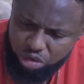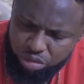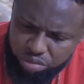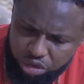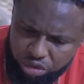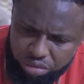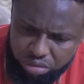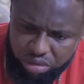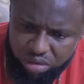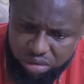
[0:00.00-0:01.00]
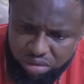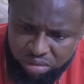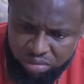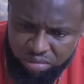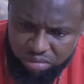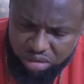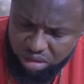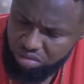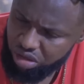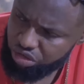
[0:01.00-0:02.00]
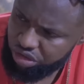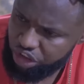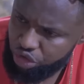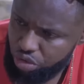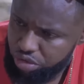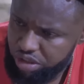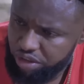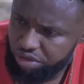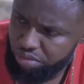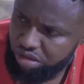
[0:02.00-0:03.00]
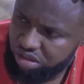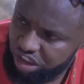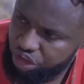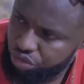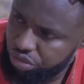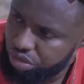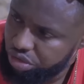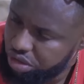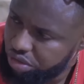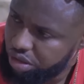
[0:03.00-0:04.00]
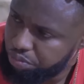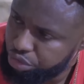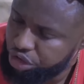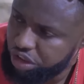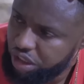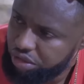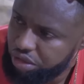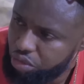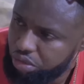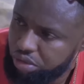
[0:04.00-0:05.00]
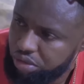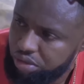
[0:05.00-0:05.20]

what's up with you, huh? Is that why you discourage her from her 6 suitors that were approaching her to work?